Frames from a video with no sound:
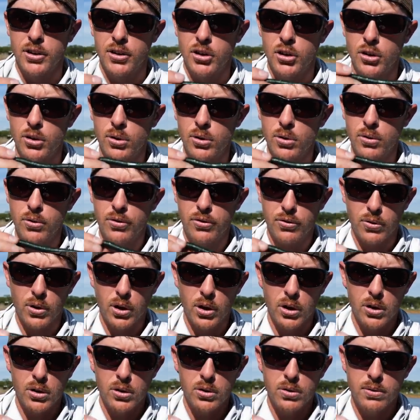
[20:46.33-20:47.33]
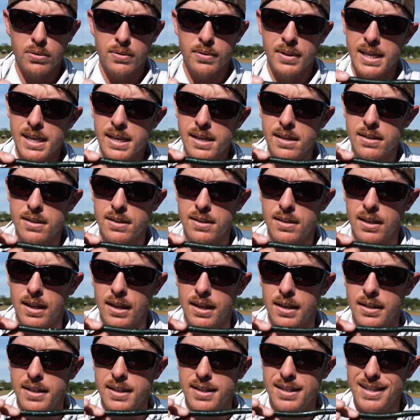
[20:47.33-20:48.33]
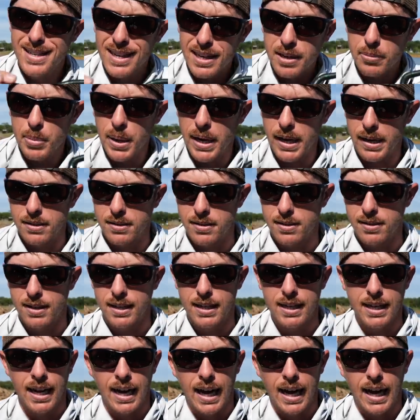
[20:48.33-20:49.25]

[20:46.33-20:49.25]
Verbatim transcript: to throw these, uh, these stick baits.